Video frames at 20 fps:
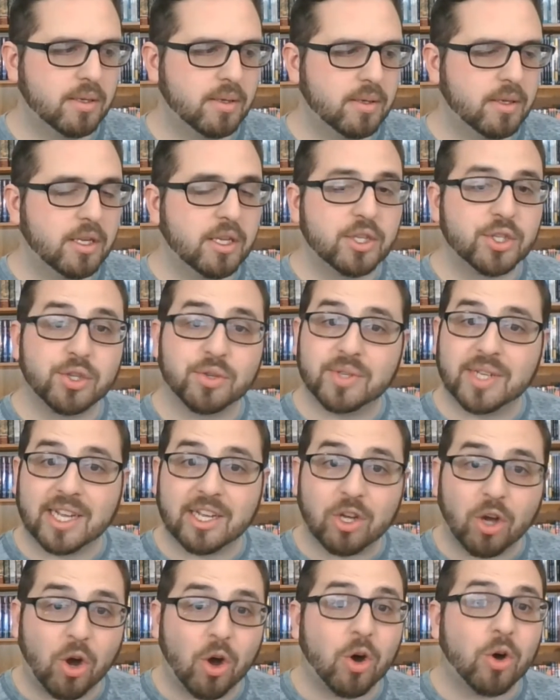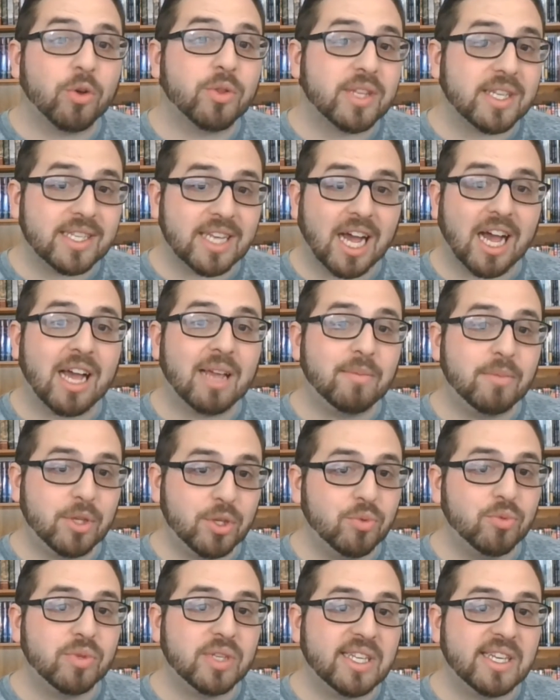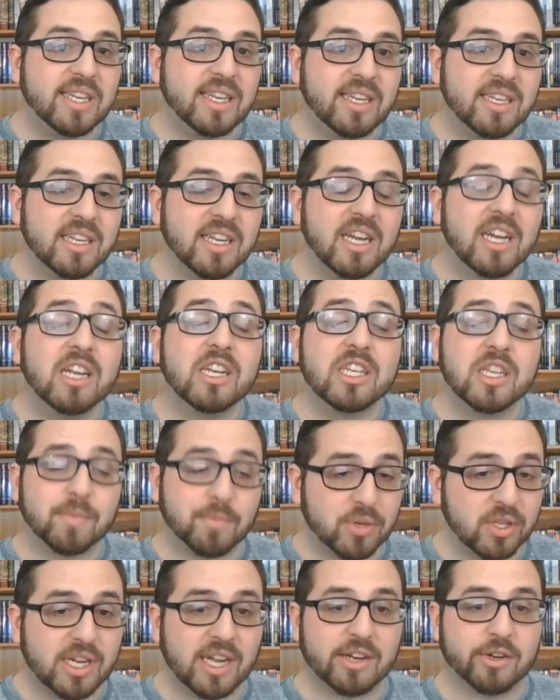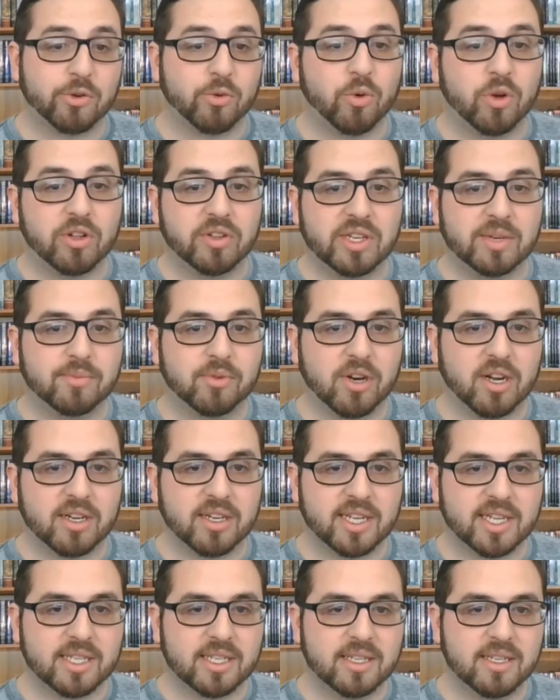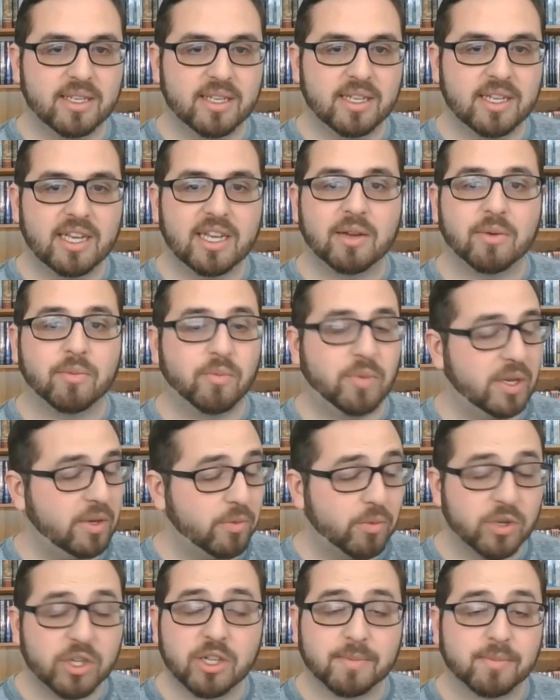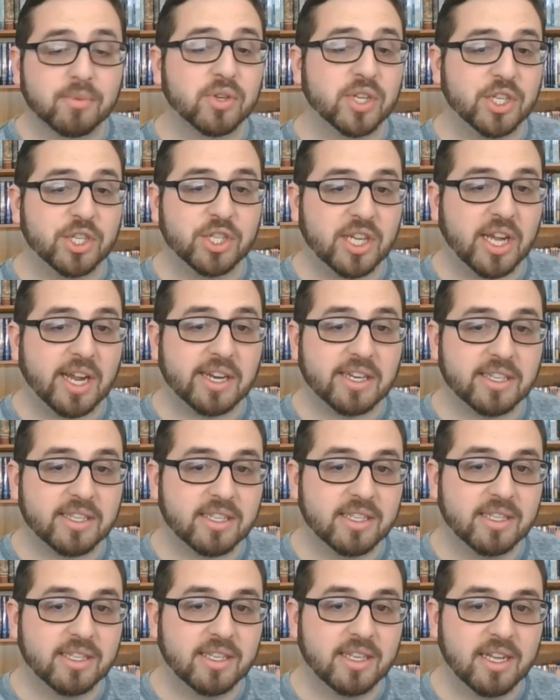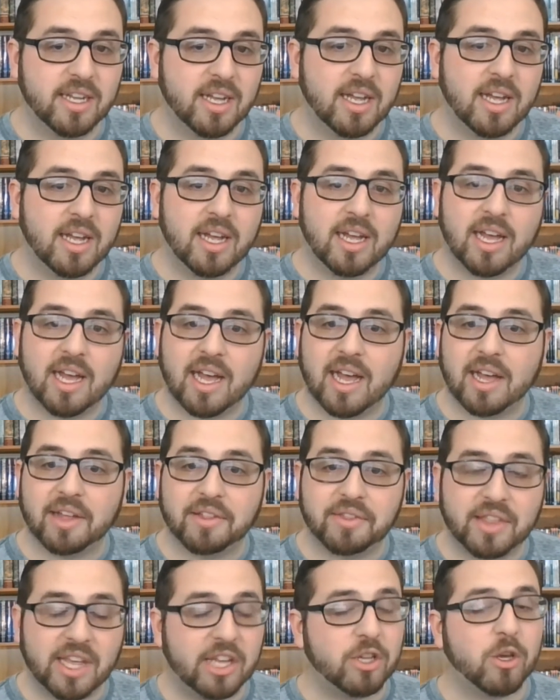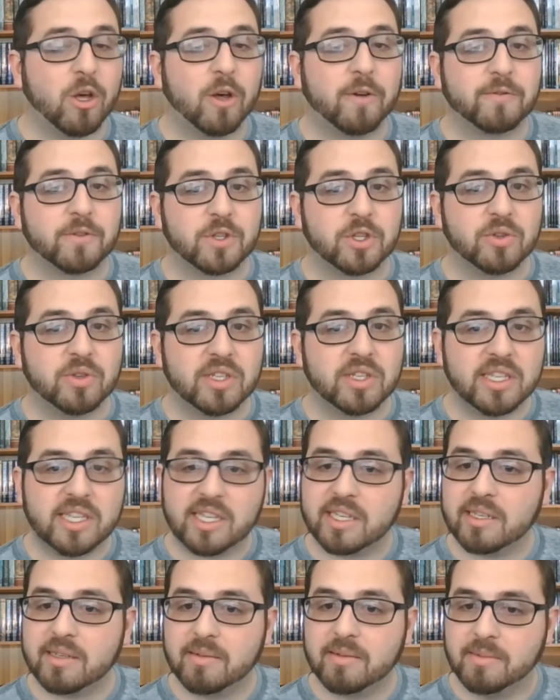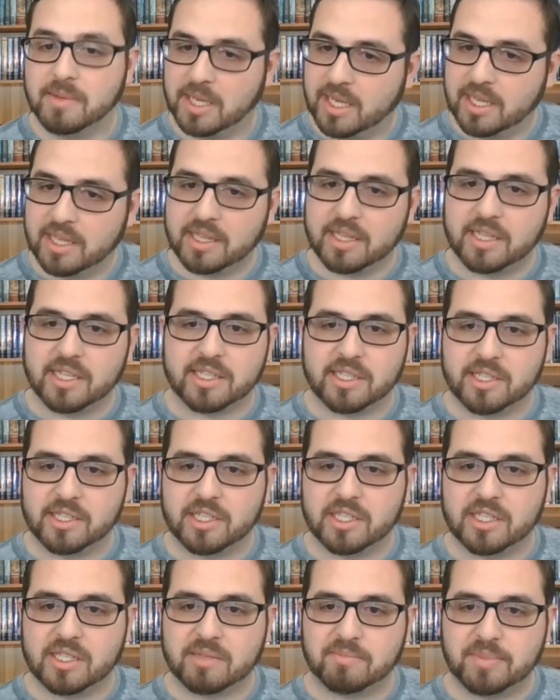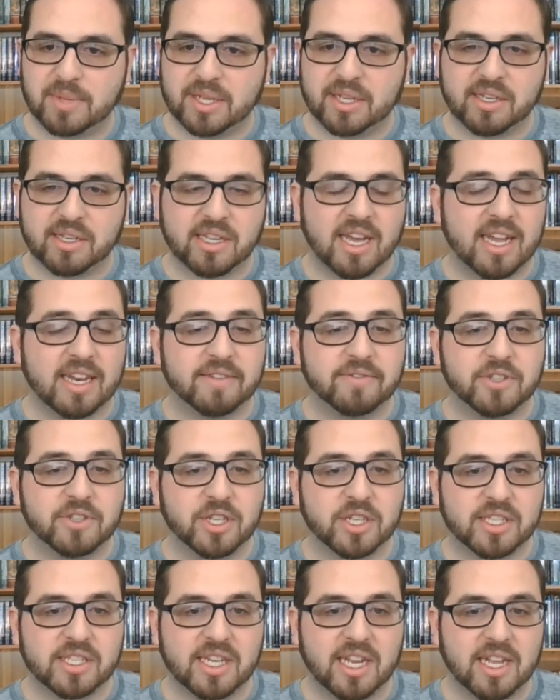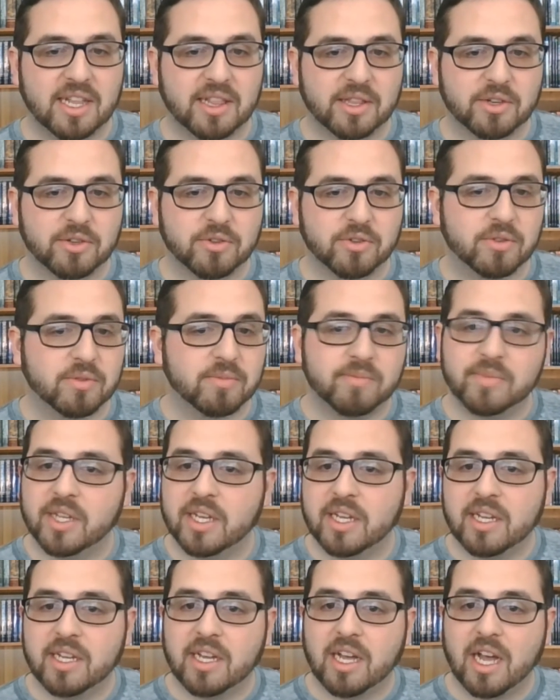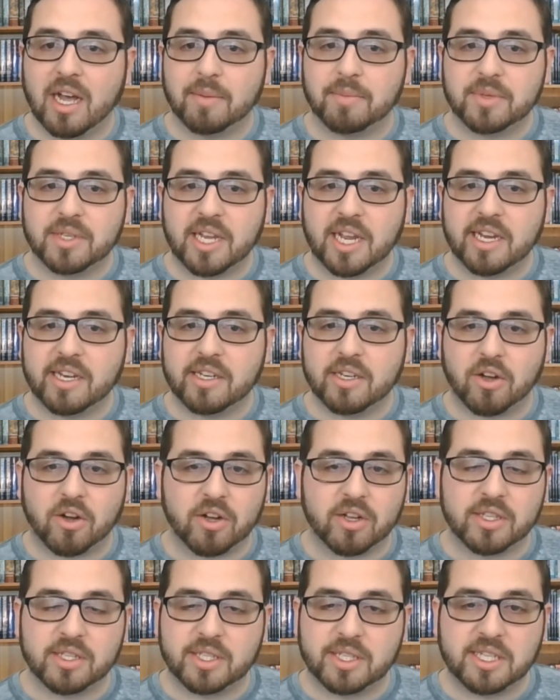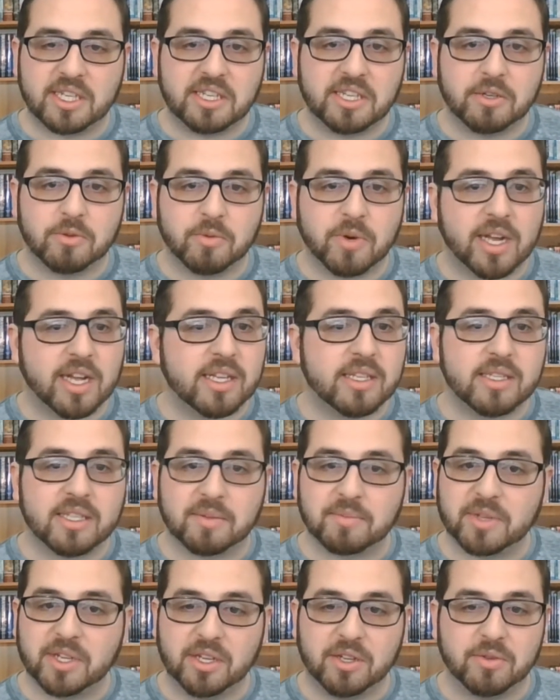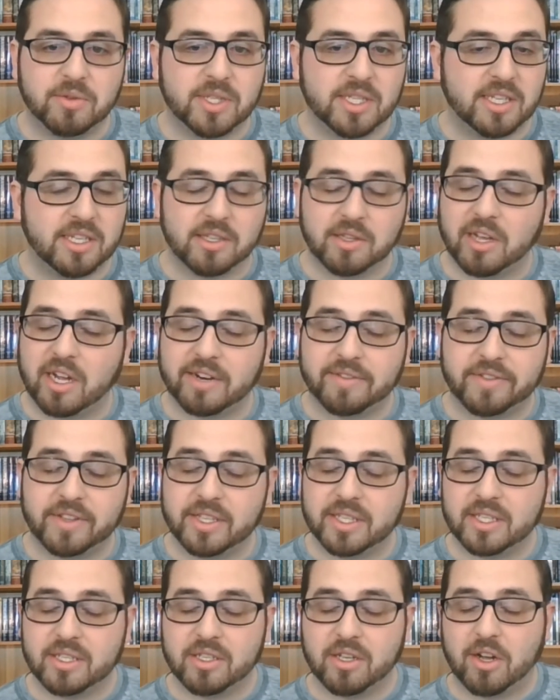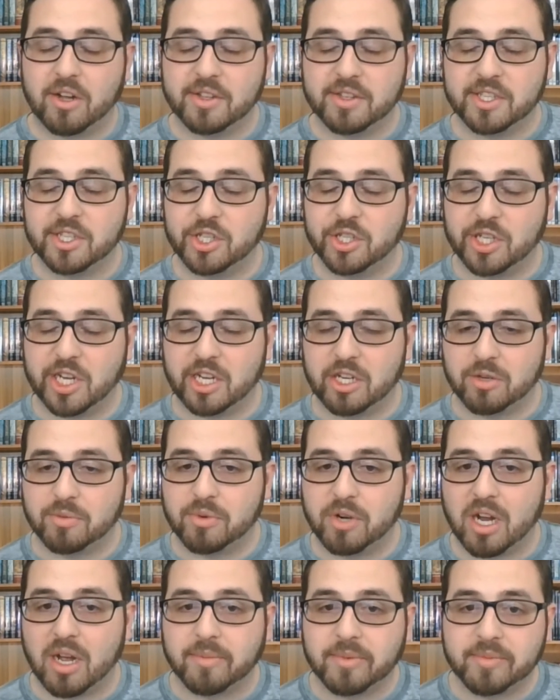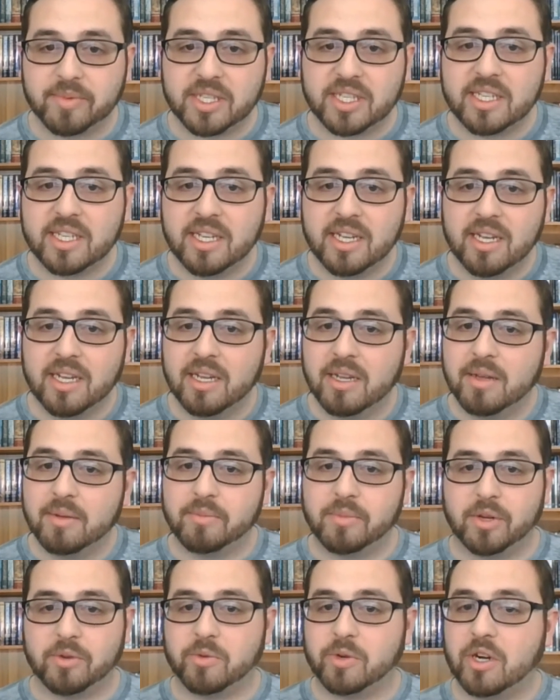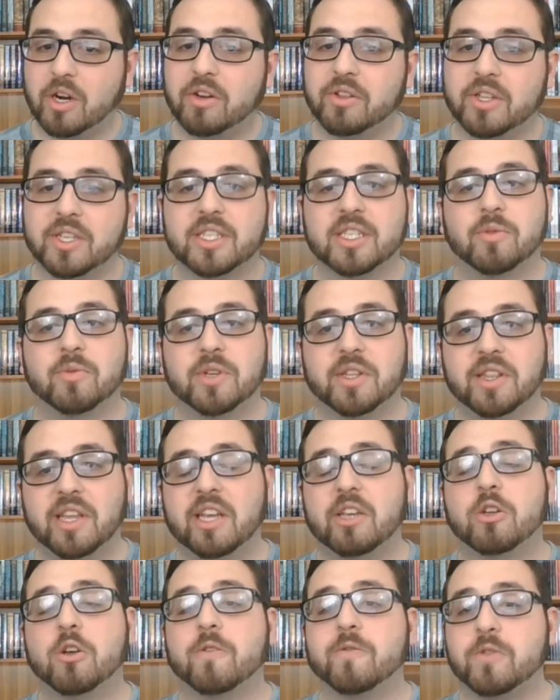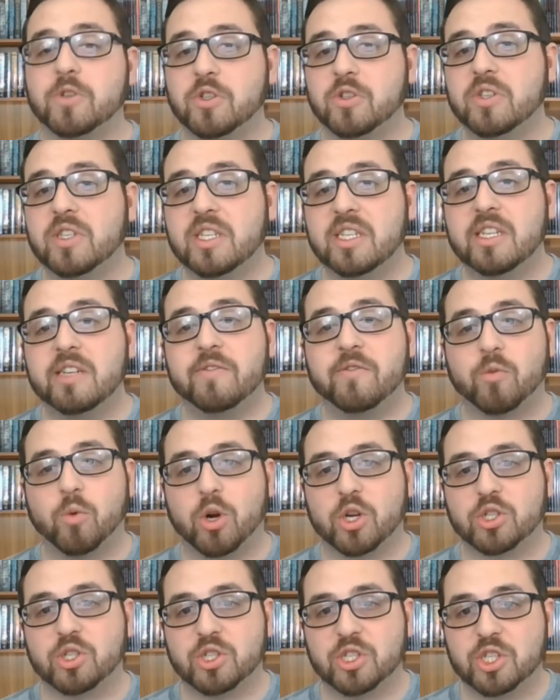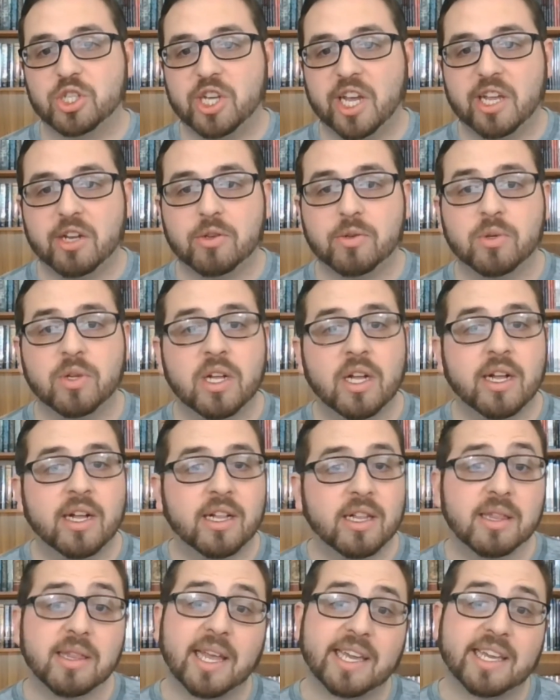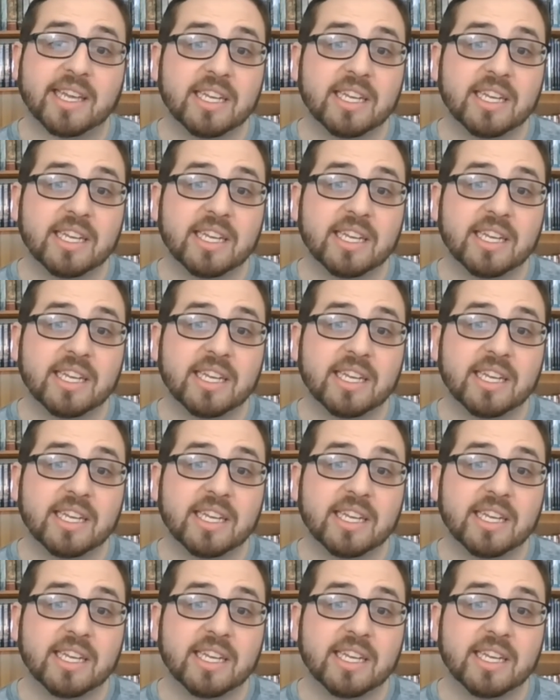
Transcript: so take all the time you need to put out a quality product, and we will appreciate it. Uh, thank you all for tuning in. This has been kind of just a little update on CD Red, something you see a lot of this on this channel probably. But regardless, I want to thank you all for tuning in, for watching the channel, liking and